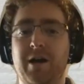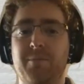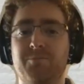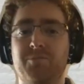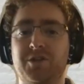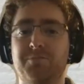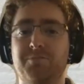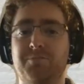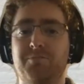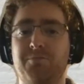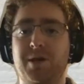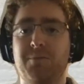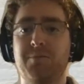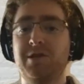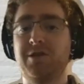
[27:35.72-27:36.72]
just
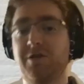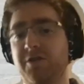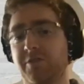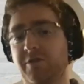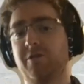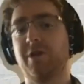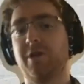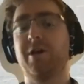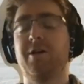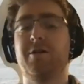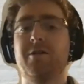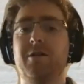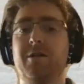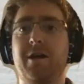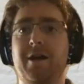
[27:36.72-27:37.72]
pin me to the
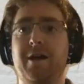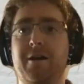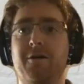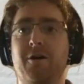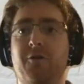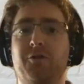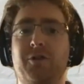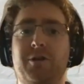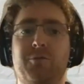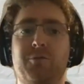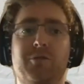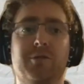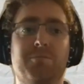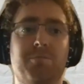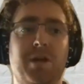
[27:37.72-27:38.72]
screen, and hopefully
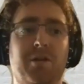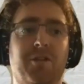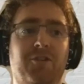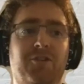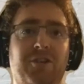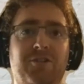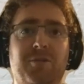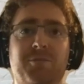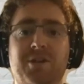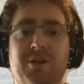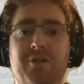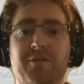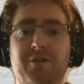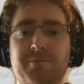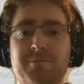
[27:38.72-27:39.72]
we'll be able to see some stuff.